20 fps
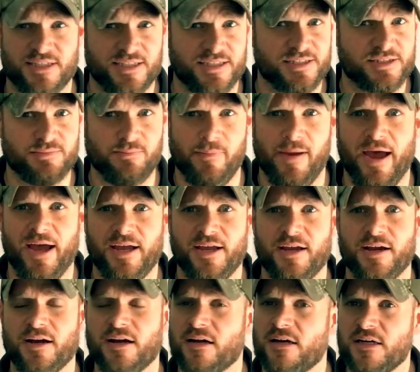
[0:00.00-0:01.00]
It is Matt
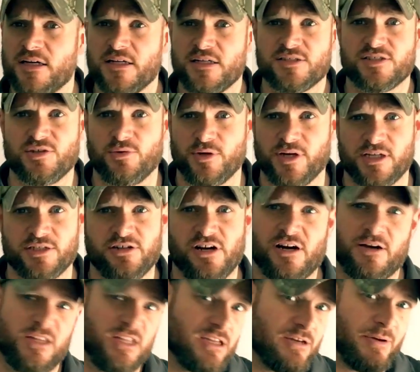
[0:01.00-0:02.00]
here. So we're going to
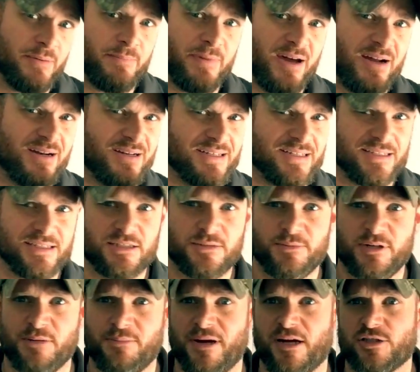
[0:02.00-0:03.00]
talk a little uh, a little
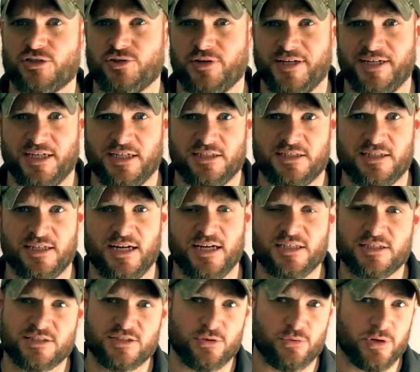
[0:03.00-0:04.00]
bit about training
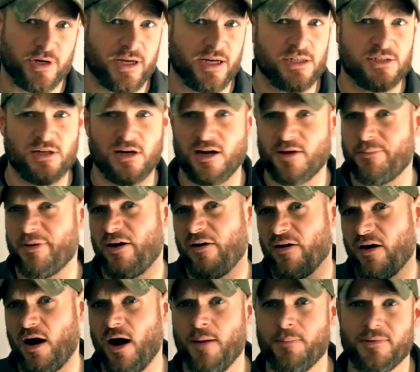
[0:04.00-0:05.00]
today. So we're going to talk
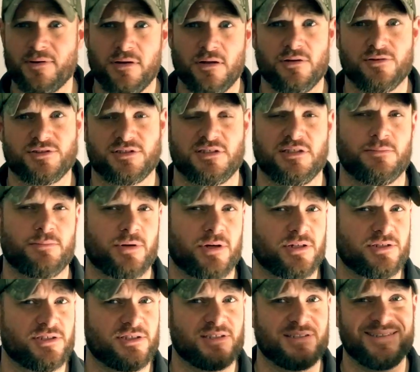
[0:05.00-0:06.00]
about up close and in
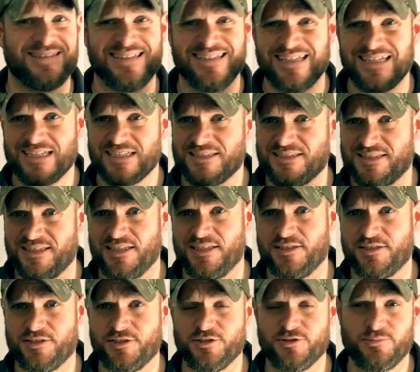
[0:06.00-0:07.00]
person
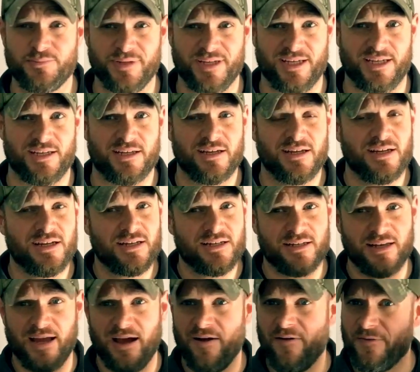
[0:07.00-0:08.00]
C Q B.
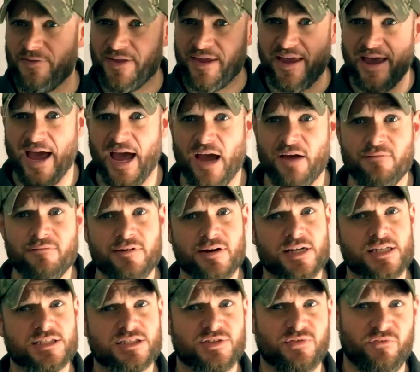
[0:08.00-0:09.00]
Now, the
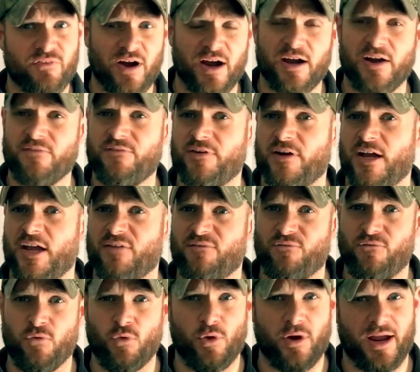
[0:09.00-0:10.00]
average firefight
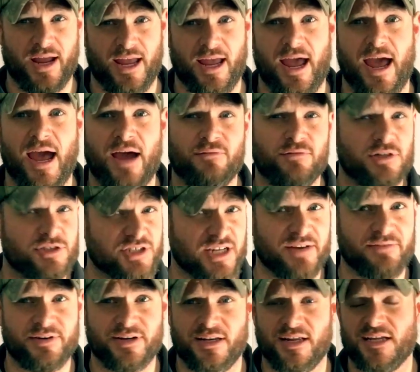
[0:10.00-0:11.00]
for a average
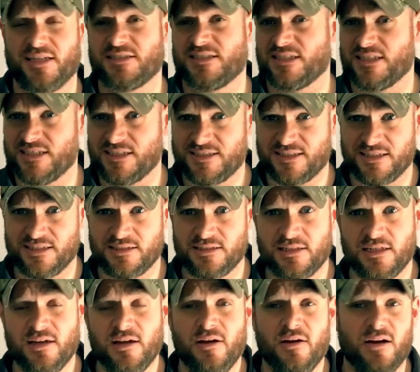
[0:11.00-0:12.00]
everyday
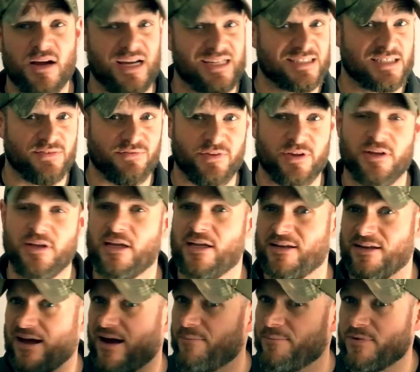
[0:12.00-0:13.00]
citizen, a
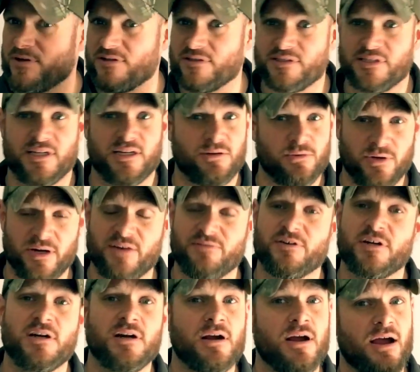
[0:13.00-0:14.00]
civilian, not military,
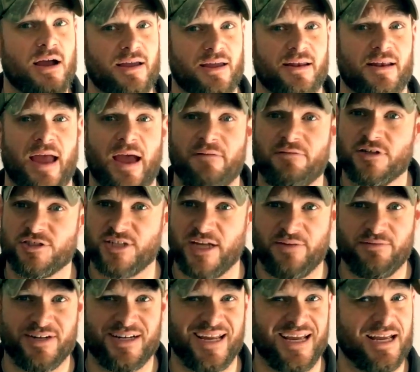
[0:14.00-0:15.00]
whatever, an average
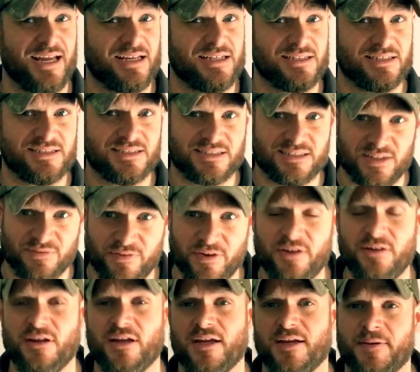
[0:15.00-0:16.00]
everyday
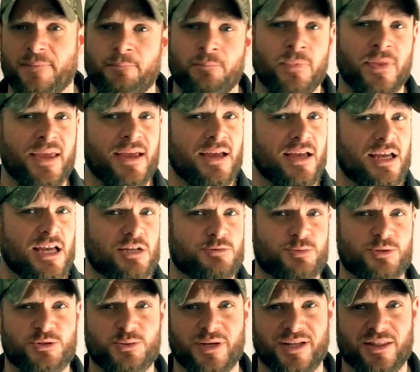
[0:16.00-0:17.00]
civilian is
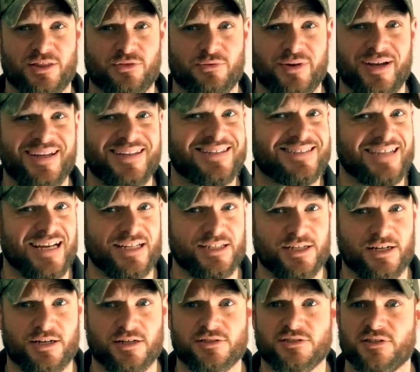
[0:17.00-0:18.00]
between three to ten
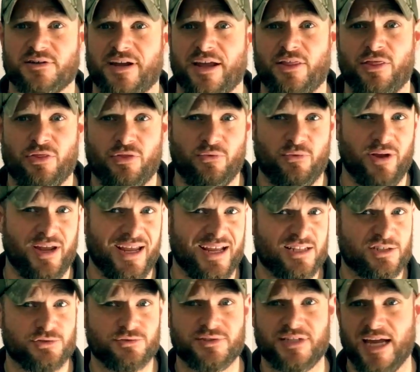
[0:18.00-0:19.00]
yards, okay? three
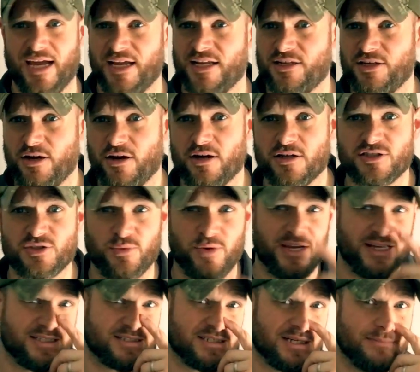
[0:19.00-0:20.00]
to ten yards
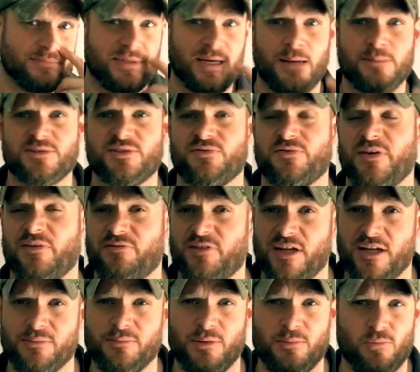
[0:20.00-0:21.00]
away, sometimes
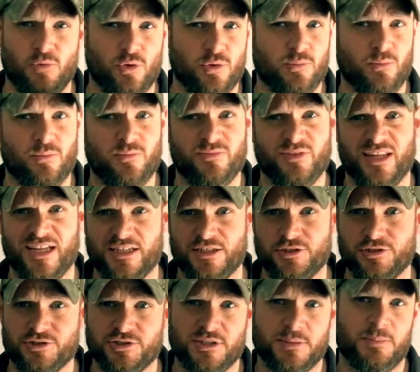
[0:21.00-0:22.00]
fifteen, but more,
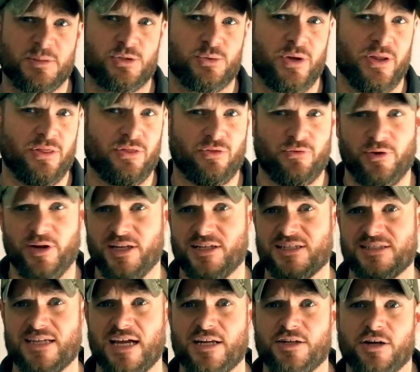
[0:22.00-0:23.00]
usually between three
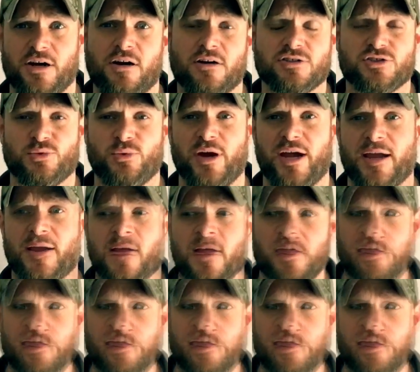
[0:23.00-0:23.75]
to ten yards away.